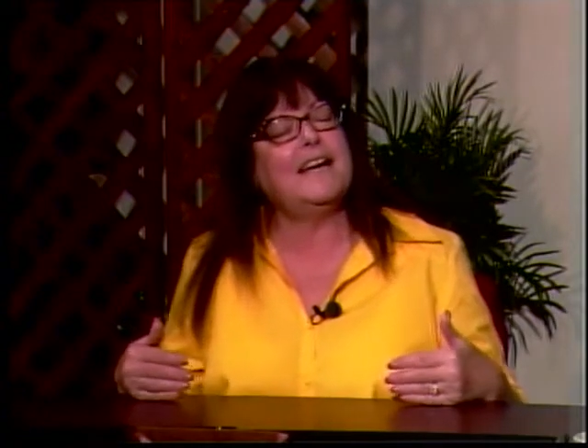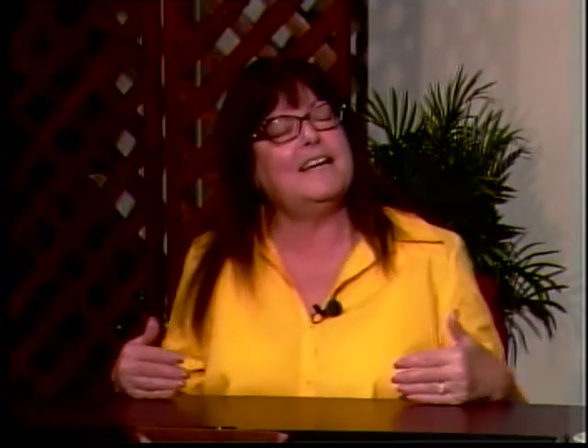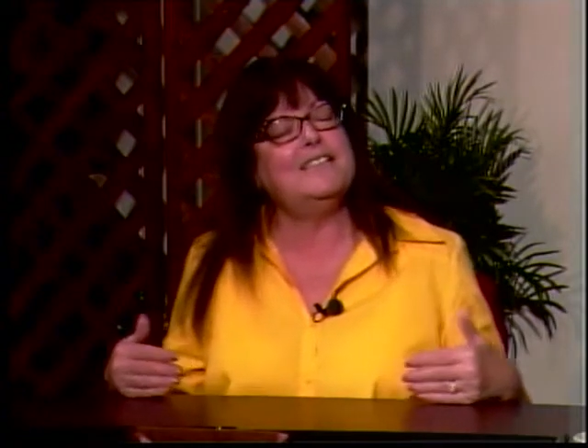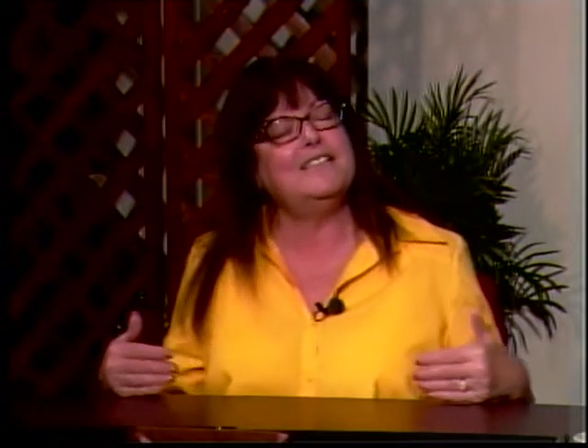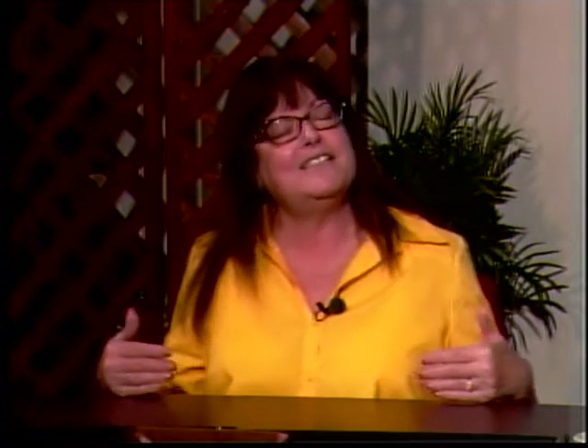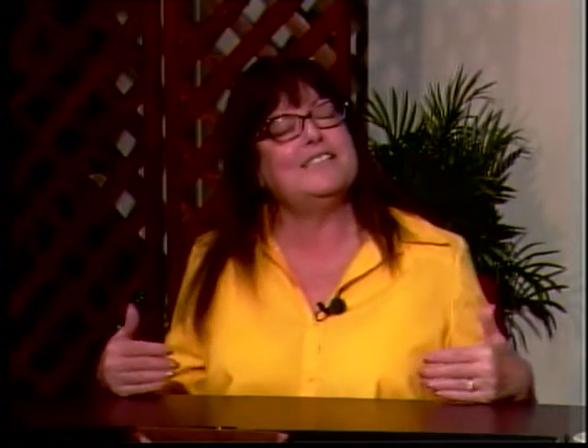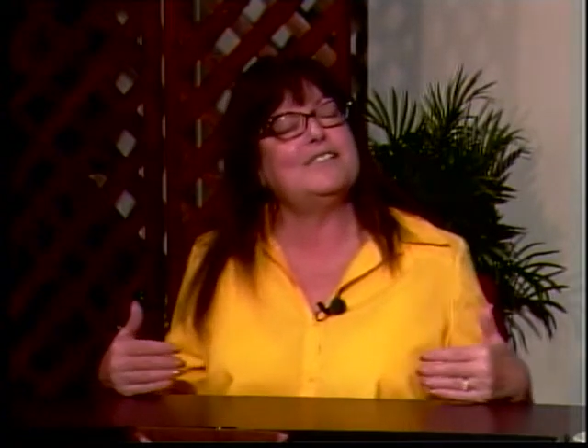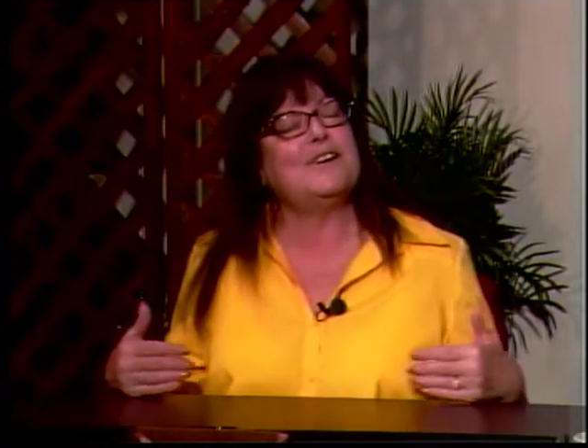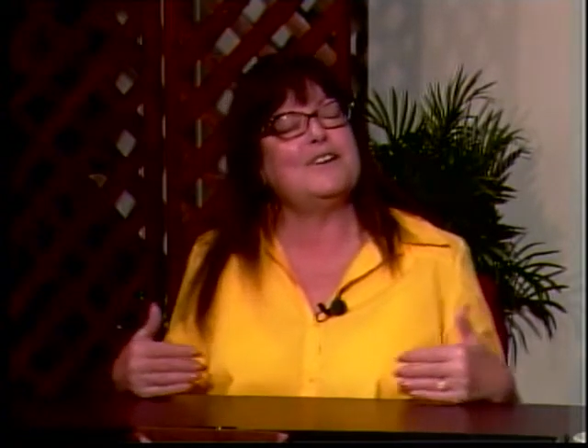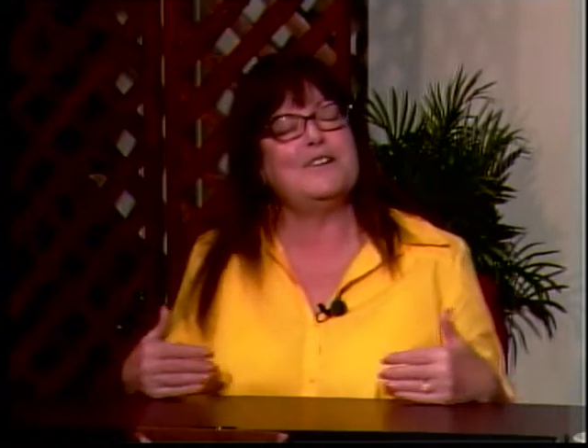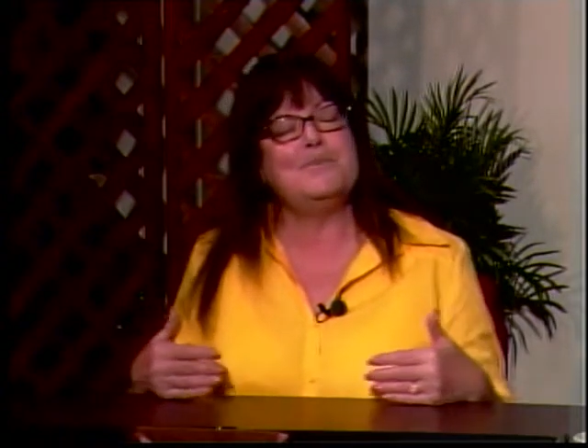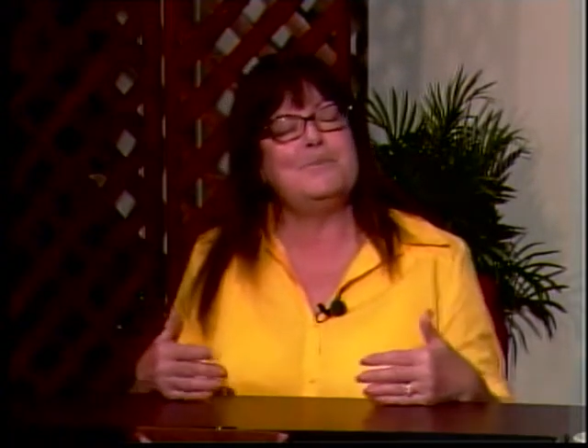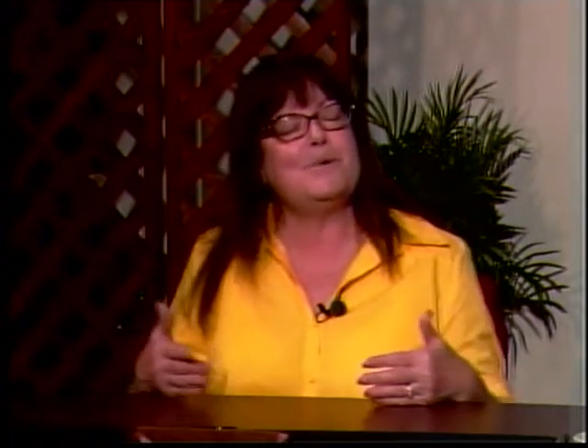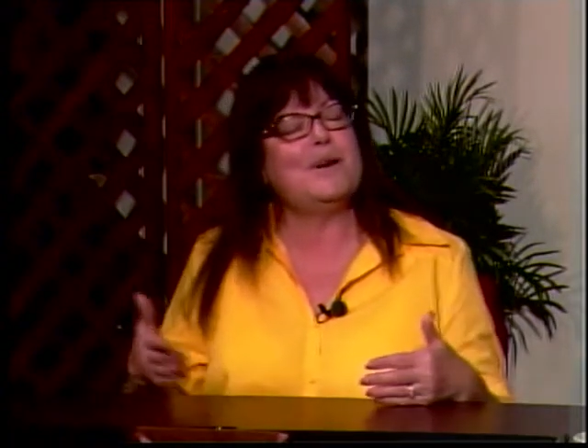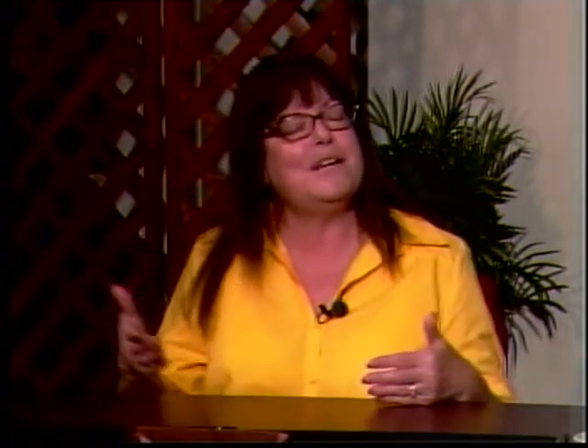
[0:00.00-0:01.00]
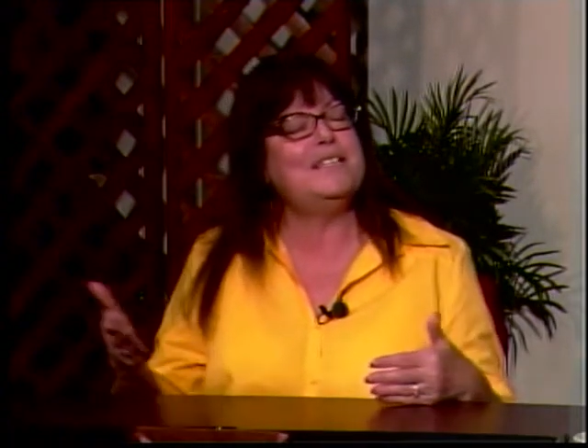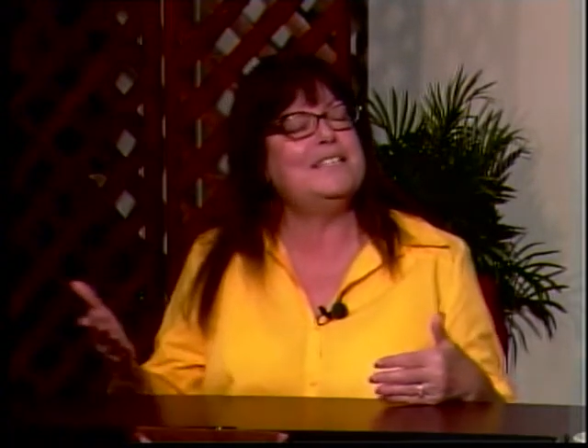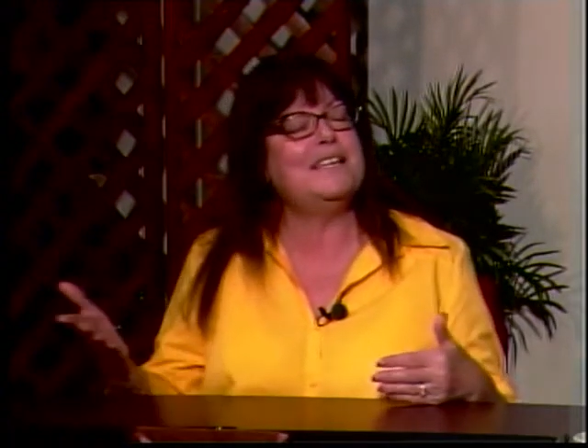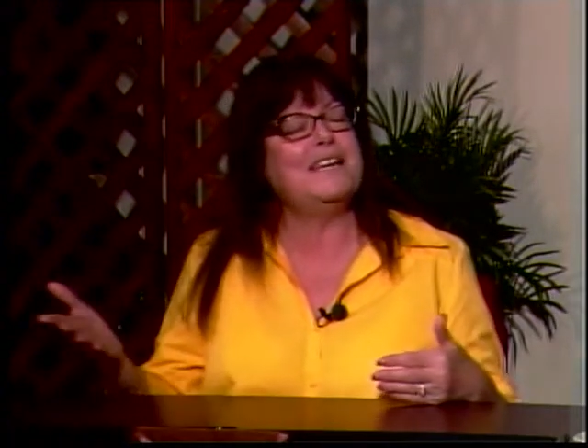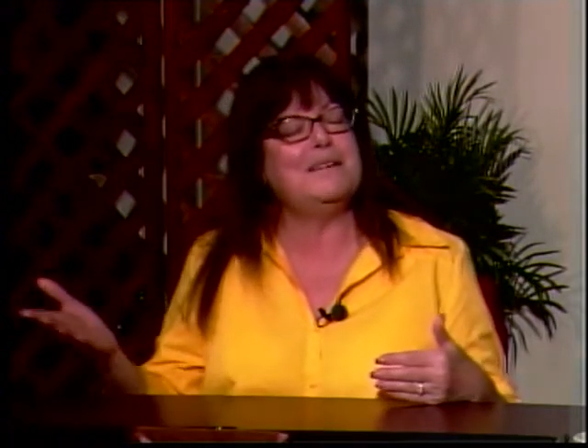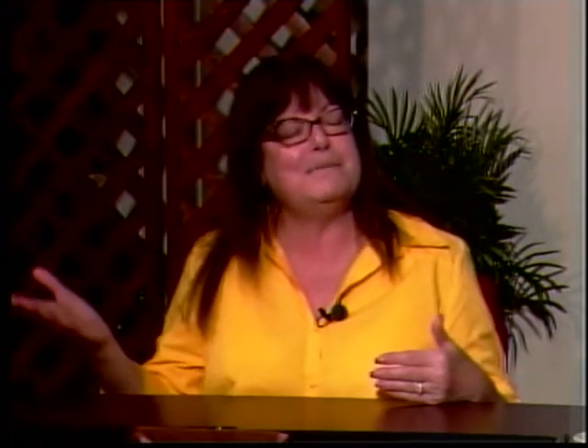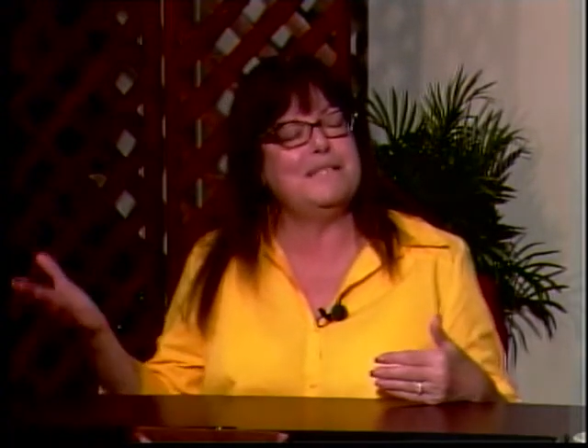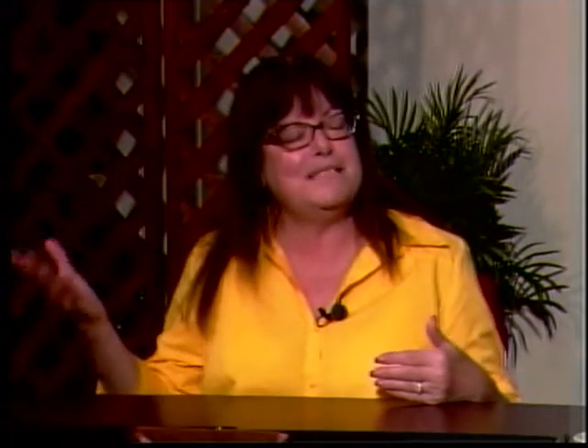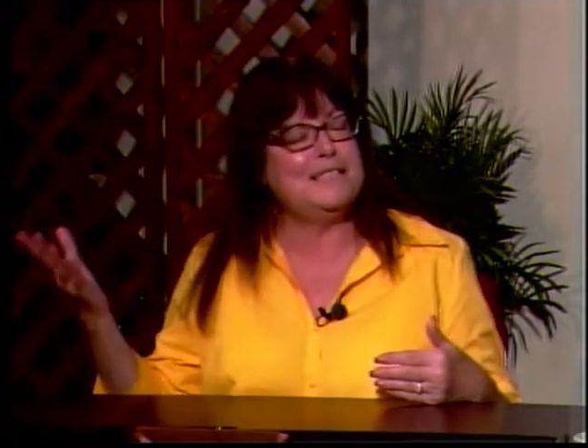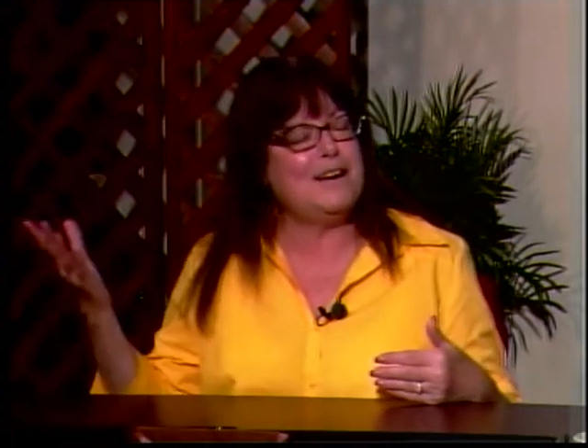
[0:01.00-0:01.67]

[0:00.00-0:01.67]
I just started praising him in